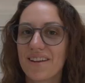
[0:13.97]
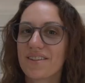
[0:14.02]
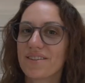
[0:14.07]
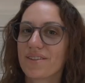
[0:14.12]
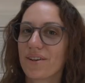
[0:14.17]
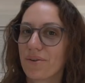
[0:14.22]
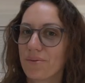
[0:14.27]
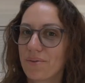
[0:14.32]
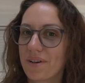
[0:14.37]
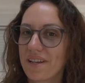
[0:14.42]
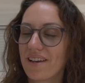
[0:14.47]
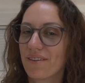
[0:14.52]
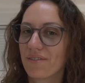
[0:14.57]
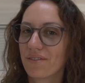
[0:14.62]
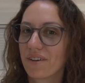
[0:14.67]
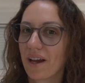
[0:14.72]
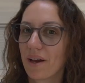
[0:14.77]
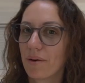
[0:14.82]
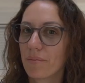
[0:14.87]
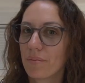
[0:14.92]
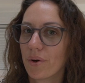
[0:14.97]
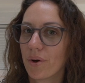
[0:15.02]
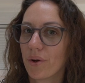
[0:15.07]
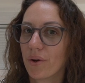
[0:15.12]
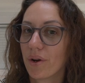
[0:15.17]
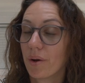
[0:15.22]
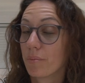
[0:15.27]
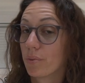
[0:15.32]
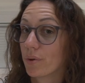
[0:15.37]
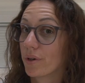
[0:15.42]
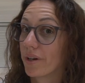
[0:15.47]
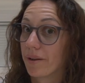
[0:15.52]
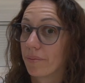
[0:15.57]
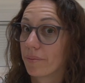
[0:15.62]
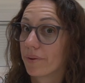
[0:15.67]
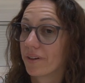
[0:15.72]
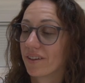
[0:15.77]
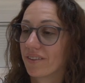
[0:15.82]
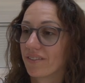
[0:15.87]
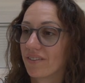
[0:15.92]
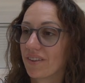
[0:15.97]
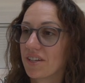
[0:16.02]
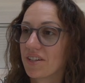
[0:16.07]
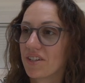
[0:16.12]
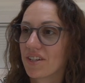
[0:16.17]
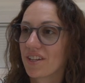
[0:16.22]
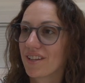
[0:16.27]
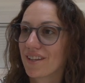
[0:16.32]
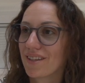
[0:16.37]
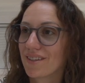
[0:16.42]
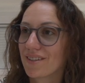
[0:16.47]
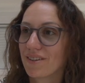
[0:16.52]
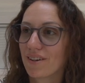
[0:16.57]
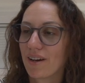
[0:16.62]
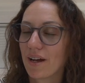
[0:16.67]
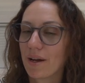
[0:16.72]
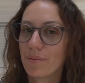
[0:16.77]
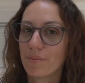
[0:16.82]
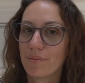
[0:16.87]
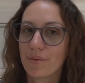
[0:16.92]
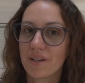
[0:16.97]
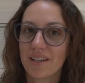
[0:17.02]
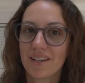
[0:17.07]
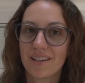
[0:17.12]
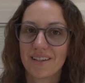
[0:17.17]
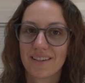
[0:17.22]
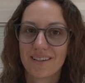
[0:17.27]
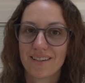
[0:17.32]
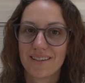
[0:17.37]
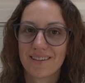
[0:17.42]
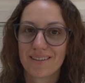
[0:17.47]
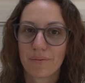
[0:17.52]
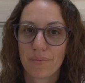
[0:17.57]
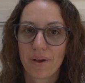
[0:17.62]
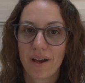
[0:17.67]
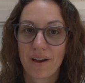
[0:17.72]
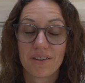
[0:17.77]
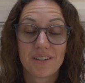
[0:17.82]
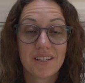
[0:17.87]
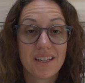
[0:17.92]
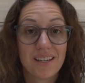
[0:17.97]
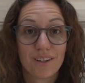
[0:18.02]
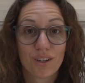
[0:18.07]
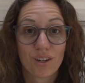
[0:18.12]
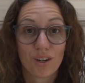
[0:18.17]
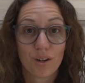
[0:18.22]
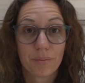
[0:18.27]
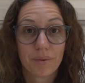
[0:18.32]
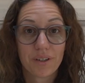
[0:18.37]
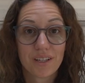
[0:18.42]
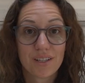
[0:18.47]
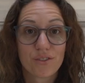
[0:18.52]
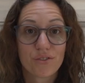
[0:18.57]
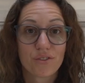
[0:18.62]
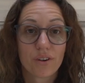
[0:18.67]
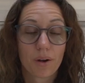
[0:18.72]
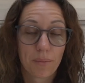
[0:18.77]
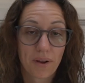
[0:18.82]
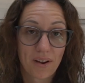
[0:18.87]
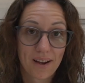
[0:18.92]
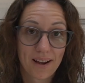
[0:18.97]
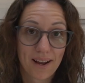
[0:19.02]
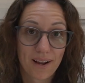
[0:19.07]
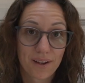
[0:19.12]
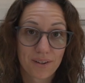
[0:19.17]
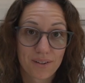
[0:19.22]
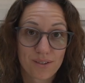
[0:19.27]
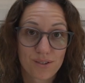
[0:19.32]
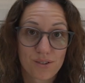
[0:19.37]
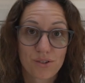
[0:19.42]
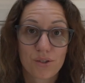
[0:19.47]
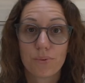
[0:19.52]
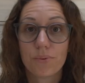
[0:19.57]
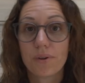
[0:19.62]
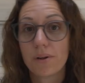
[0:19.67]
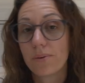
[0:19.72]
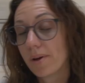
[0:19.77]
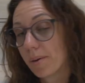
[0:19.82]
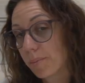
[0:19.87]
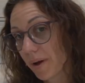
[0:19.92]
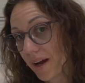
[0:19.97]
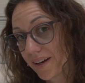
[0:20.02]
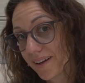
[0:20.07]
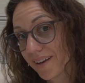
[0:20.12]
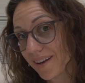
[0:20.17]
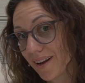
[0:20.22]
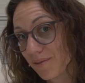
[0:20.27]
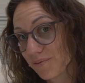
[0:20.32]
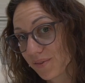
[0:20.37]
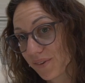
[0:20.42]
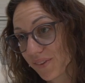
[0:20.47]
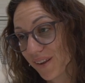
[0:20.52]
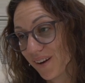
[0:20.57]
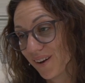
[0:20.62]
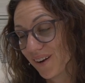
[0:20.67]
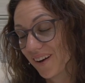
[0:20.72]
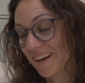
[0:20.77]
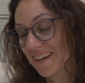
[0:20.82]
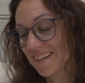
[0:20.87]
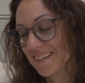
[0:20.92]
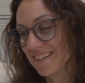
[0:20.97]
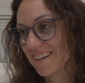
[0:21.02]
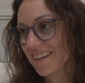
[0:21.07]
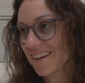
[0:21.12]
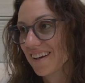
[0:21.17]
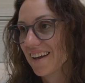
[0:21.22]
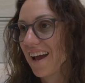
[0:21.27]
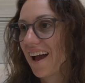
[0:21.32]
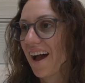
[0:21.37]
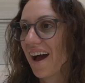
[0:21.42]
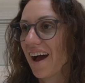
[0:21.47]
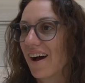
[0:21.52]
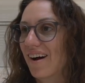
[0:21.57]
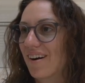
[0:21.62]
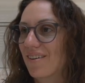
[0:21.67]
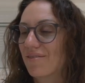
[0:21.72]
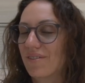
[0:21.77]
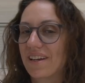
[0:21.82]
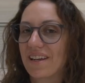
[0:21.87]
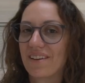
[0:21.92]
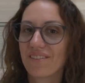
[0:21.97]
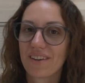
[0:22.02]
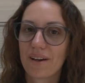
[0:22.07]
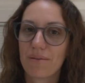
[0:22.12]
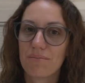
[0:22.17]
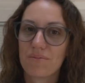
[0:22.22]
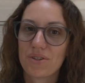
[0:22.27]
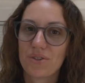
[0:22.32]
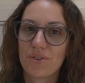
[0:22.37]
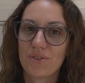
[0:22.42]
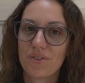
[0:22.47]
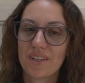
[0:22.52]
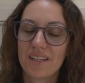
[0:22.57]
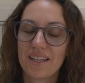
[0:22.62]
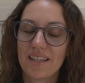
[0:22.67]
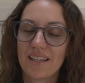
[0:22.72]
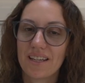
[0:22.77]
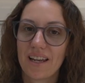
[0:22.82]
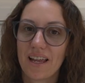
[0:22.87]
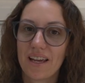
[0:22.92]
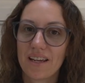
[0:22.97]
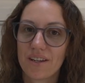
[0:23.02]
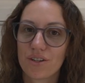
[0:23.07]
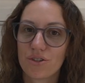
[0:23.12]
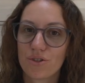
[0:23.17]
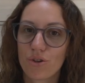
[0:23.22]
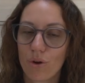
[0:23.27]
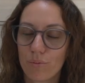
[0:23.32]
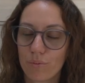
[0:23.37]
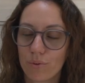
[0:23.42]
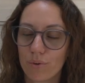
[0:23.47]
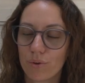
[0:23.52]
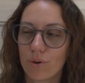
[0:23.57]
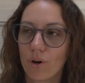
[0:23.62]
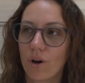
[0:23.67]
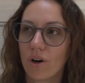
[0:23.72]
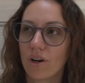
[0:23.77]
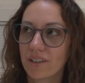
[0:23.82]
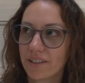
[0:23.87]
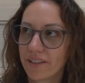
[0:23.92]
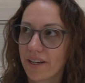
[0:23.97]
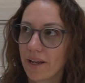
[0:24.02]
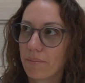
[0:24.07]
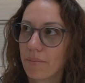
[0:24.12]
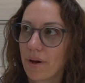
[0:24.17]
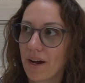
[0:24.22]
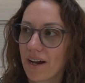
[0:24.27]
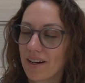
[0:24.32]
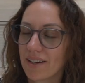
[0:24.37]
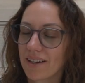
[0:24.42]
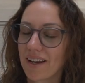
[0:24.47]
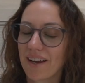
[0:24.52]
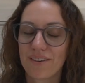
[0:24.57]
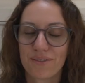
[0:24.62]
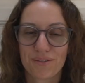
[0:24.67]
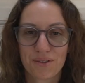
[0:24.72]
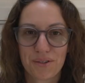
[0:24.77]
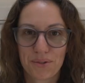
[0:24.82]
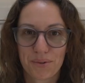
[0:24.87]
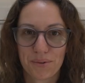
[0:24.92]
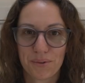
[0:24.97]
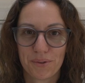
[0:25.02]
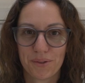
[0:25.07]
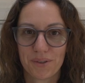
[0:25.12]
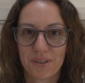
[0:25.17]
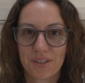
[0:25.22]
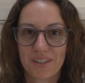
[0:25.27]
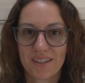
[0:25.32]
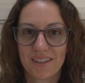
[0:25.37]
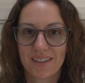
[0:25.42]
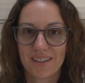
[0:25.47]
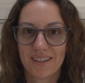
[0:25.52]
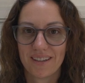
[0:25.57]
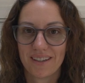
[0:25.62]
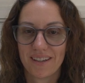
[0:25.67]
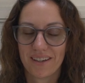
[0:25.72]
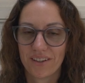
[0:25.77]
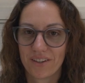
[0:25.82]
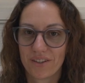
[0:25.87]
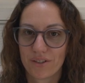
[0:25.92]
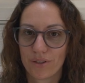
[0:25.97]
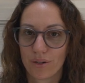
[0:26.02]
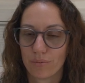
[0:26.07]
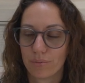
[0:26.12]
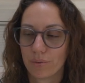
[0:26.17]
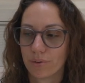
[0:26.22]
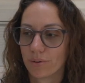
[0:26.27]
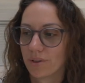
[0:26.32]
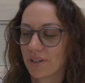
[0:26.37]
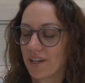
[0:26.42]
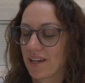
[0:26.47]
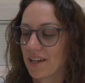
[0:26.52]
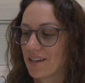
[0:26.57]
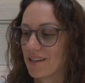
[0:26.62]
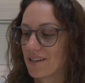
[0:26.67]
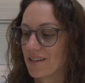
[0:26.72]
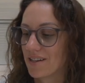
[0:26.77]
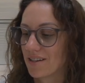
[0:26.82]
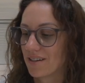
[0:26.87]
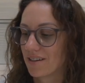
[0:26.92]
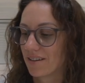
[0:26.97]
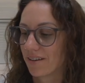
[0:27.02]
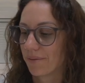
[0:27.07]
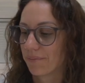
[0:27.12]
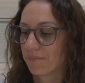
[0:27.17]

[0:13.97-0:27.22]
So we have come on a pretty big adventure this time. It is about 10 kilometres from our house to where we're parking up for the night. We have come to the Lake Taupo Holiday Park and Resort here in Taupo. And